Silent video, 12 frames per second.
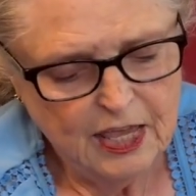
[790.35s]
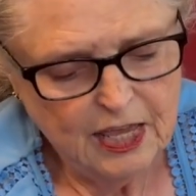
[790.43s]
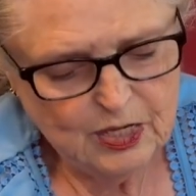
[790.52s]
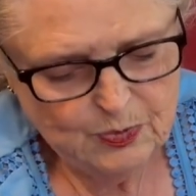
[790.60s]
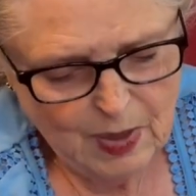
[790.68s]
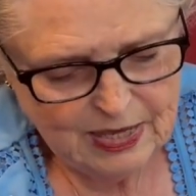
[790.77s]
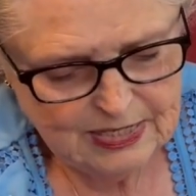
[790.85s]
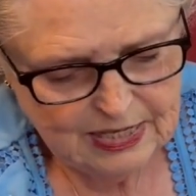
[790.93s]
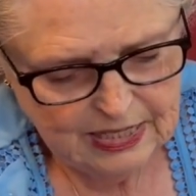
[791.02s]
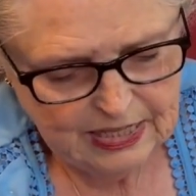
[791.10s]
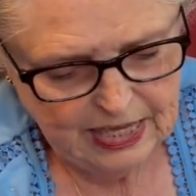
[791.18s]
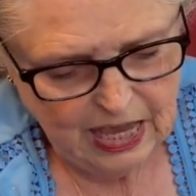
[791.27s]
is
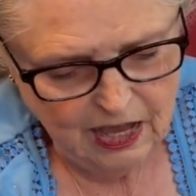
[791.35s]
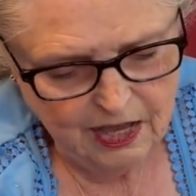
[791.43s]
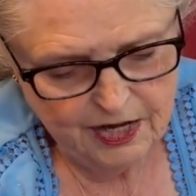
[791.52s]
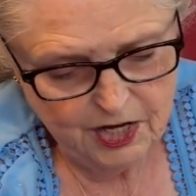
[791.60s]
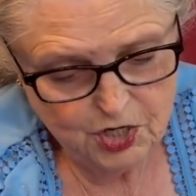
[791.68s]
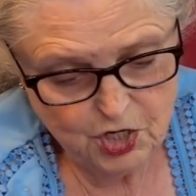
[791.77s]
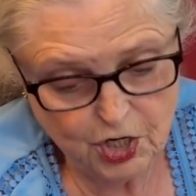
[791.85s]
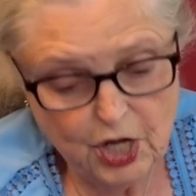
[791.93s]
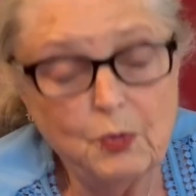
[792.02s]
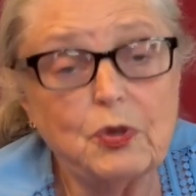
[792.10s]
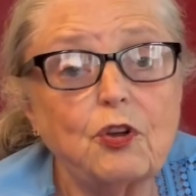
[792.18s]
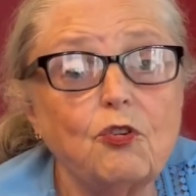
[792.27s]
basically on a
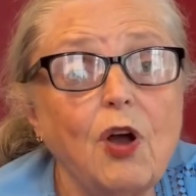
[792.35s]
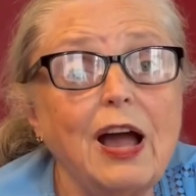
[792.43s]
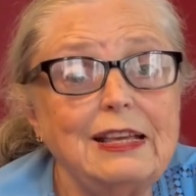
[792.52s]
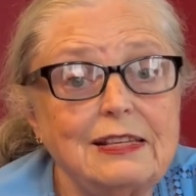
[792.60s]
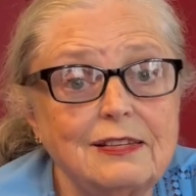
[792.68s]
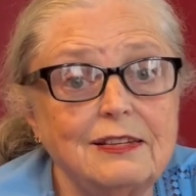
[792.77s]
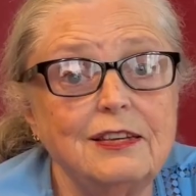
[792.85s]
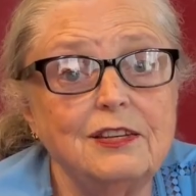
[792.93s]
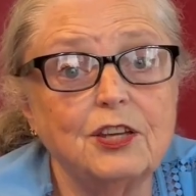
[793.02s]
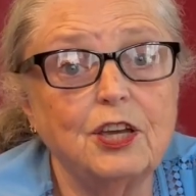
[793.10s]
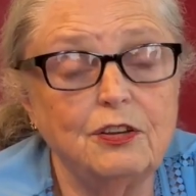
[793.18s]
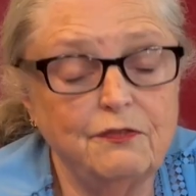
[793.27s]
journey with Christ
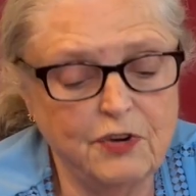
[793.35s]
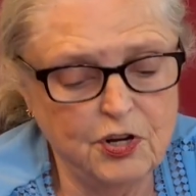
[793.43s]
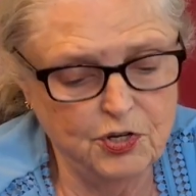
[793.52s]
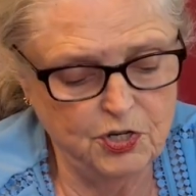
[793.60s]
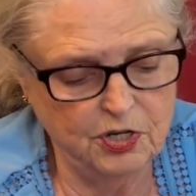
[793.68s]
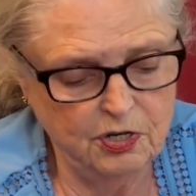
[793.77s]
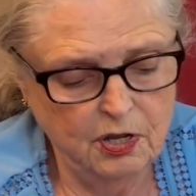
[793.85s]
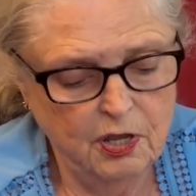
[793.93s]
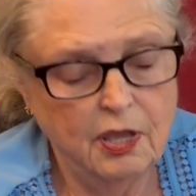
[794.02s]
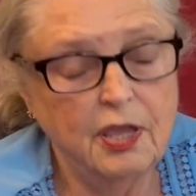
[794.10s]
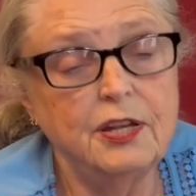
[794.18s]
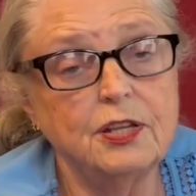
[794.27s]
into conversion,
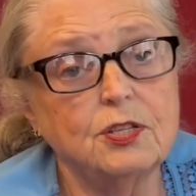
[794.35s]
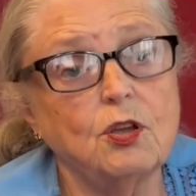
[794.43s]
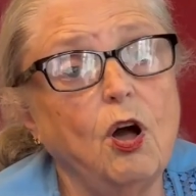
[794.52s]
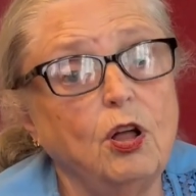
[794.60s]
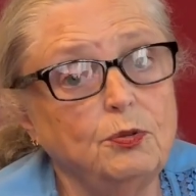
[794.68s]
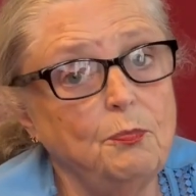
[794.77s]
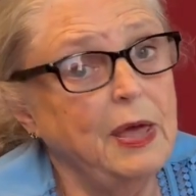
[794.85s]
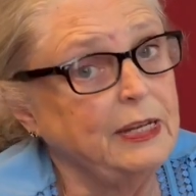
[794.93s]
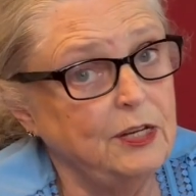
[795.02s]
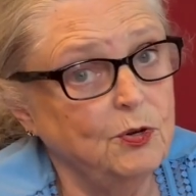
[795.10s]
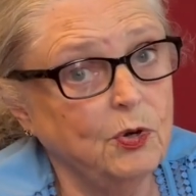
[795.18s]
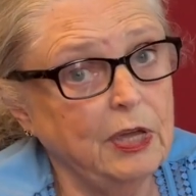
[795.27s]
and it's called
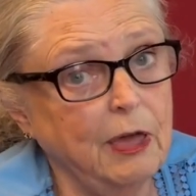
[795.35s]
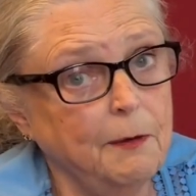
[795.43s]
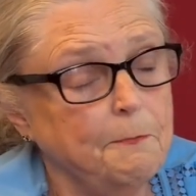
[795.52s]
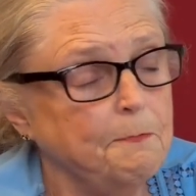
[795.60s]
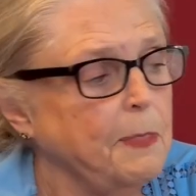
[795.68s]
Metanoia.